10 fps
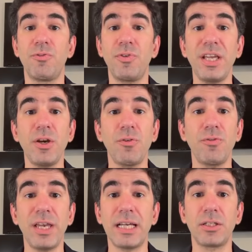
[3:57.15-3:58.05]
free of
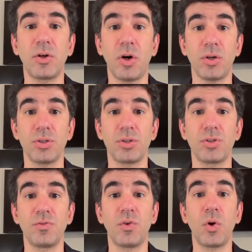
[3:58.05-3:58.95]
fiat
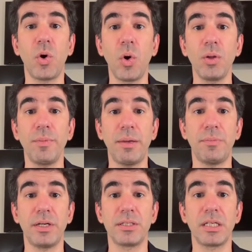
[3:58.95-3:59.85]
costs for all
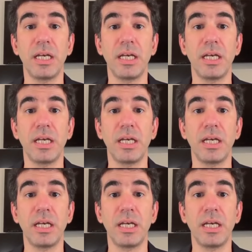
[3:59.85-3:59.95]
members,